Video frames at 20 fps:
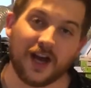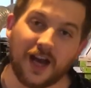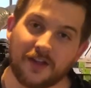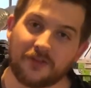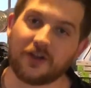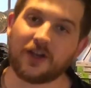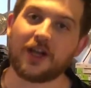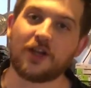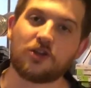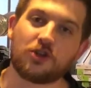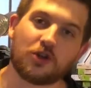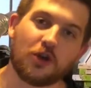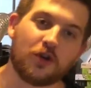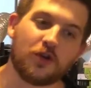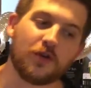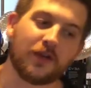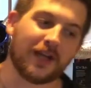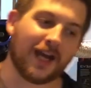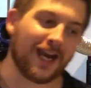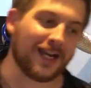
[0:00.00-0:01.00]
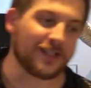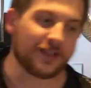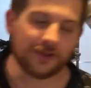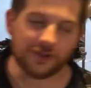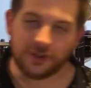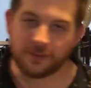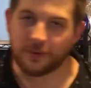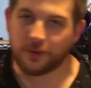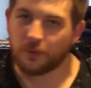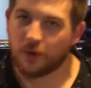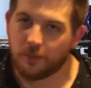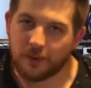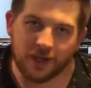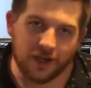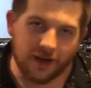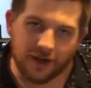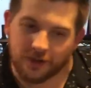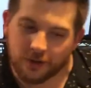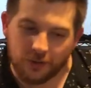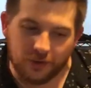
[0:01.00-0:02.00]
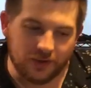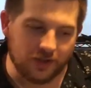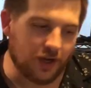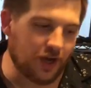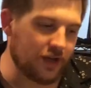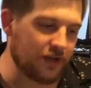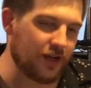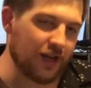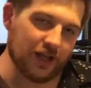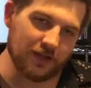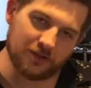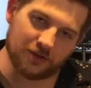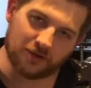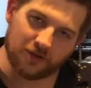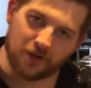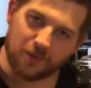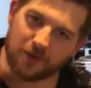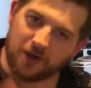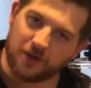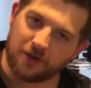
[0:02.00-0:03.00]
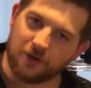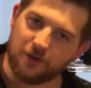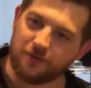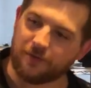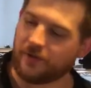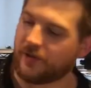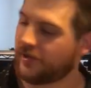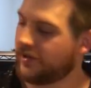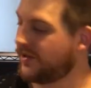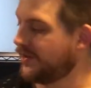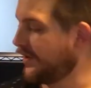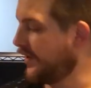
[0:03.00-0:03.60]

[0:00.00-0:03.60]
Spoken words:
I thought I'd show you guys a little bit what we got going on today, so come on over.